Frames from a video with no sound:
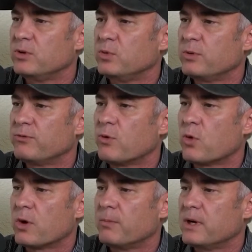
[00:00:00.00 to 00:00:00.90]
who would
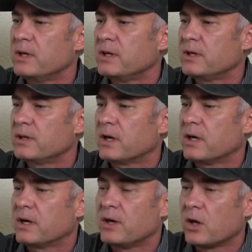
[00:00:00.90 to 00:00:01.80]
form
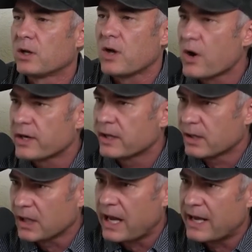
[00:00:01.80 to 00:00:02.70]
uh, an oligarchic
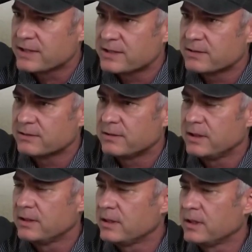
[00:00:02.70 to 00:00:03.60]
class
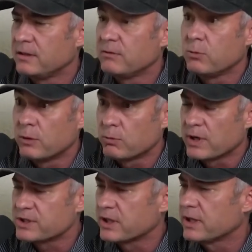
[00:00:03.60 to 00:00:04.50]
in in in
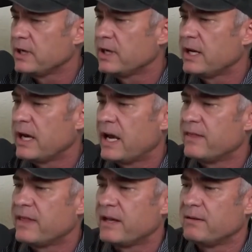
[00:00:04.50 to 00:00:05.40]
Russia,
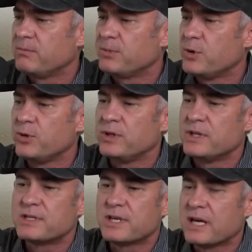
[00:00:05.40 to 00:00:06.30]
and that Putin
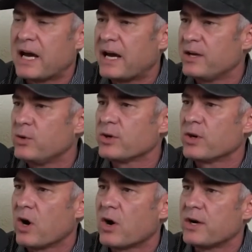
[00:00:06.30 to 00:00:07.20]
is the guy who can
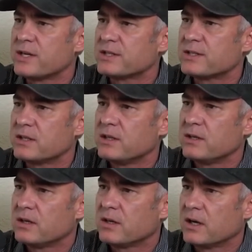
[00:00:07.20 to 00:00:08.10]
harness
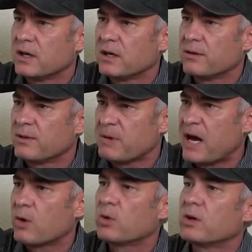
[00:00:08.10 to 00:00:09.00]
uh, uh the
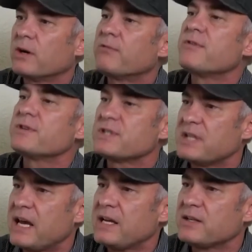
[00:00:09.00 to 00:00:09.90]
power of the
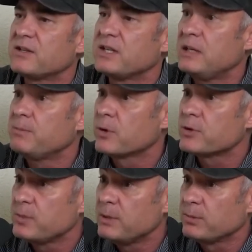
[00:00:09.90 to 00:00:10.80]
state to keep
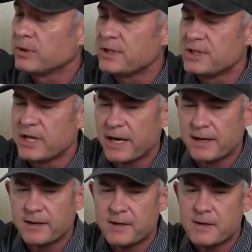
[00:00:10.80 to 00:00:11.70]
those people in check.